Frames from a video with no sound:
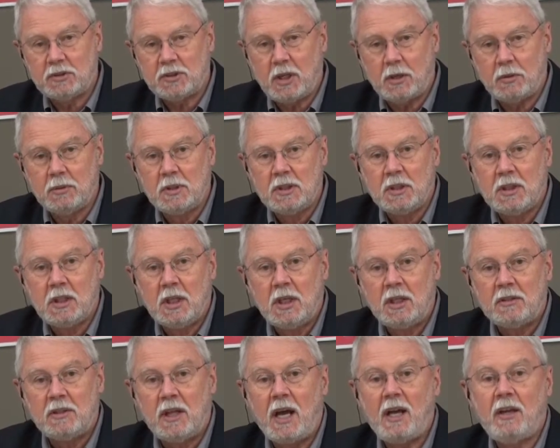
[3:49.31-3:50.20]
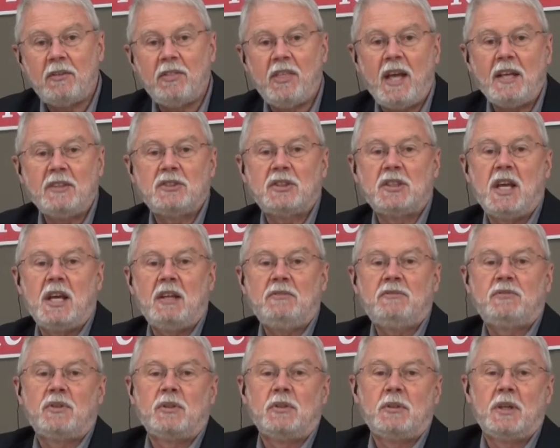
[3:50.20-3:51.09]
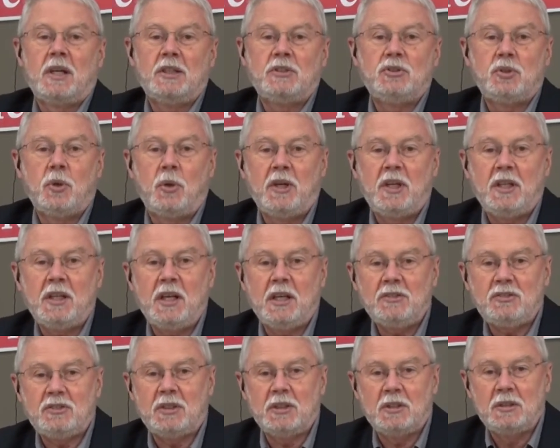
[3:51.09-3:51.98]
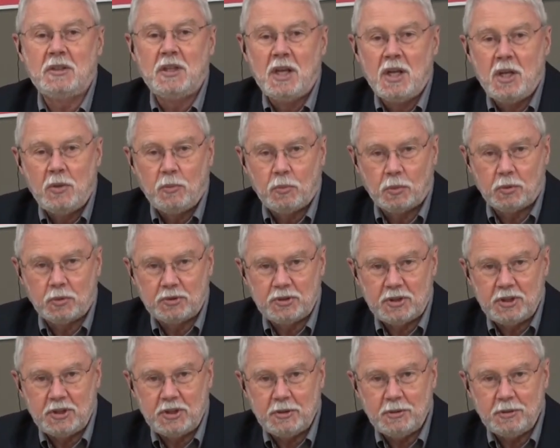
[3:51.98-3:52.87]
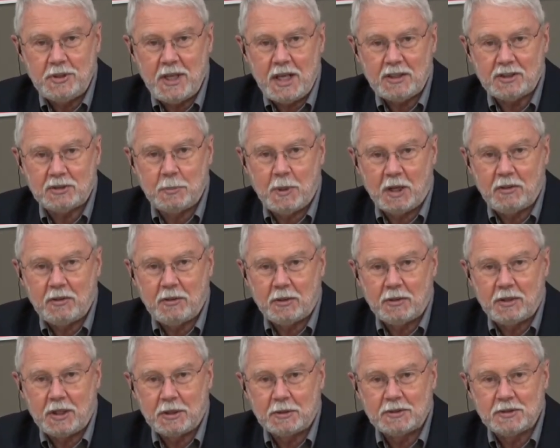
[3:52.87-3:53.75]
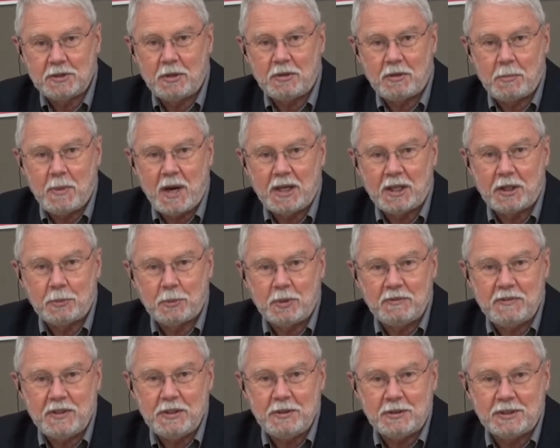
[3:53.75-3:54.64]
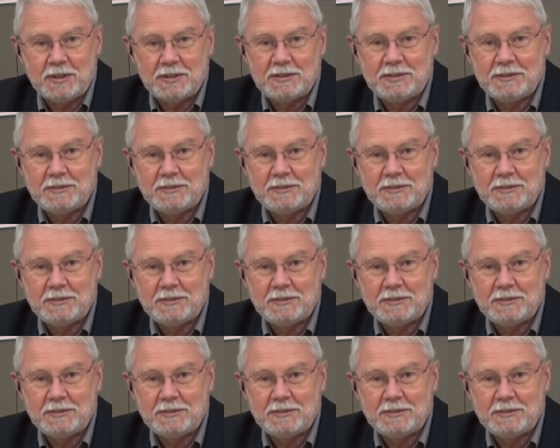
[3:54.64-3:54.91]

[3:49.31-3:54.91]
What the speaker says: So, Niall, thanks again for joining us, and we'll see you next month on Arizona Mining Review.